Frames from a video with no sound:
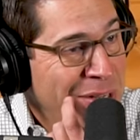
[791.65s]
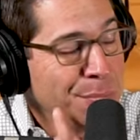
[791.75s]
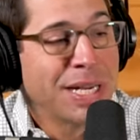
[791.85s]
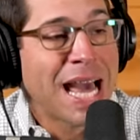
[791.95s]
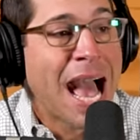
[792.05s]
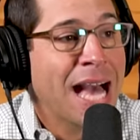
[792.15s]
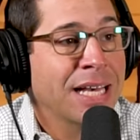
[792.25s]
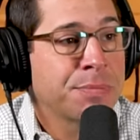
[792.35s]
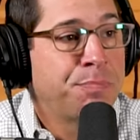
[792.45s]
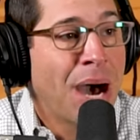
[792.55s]
But
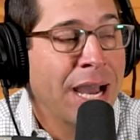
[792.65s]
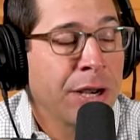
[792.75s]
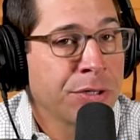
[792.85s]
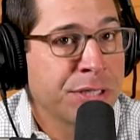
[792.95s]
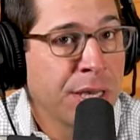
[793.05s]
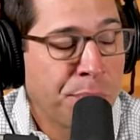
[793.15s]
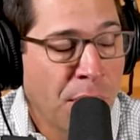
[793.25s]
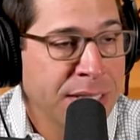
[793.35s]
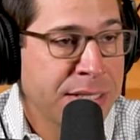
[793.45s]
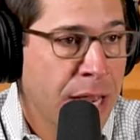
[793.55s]
as buyers get
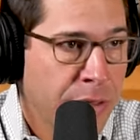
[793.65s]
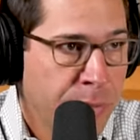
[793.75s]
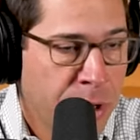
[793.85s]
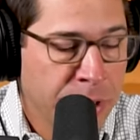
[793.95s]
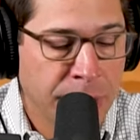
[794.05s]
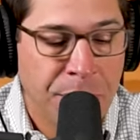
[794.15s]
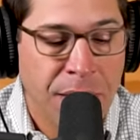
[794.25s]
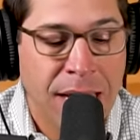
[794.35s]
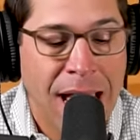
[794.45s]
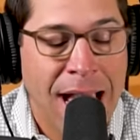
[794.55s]
priced out of the market
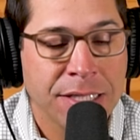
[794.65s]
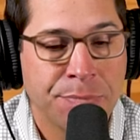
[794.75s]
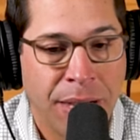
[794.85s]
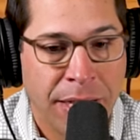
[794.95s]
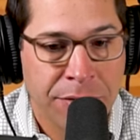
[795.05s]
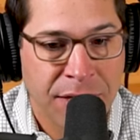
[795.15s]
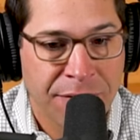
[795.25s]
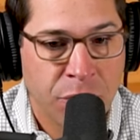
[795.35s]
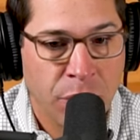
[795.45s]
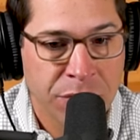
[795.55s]
and as buyers
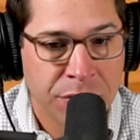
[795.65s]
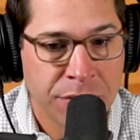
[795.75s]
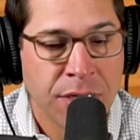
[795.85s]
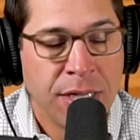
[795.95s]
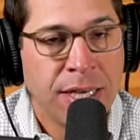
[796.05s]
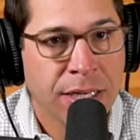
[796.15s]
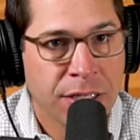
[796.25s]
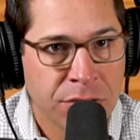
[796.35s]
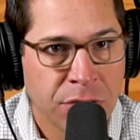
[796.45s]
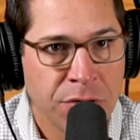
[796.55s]
have questions and
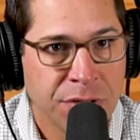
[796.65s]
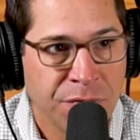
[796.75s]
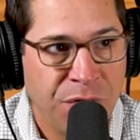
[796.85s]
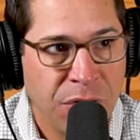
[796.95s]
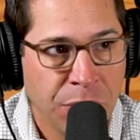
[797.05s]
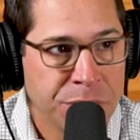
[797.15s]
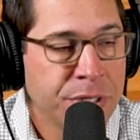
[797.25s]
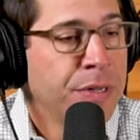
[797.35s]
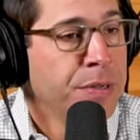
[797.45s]
concerns and fears,